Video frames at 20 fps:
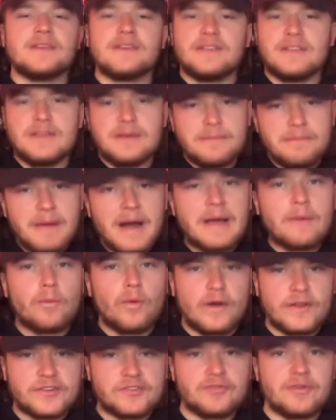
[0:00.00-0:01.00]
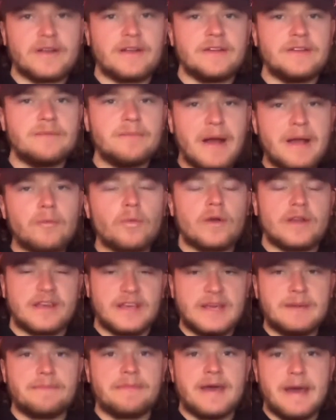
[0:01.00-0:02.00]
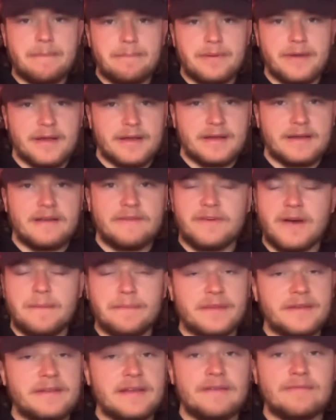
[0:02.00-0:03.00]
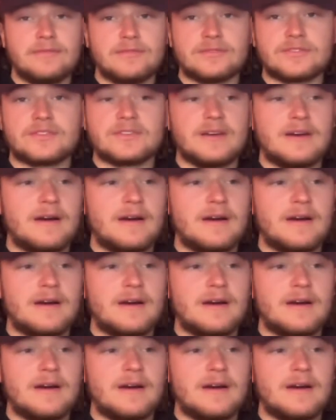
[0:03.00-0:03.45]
You might want to trade. You might want to keep that pick if I'm the Devils.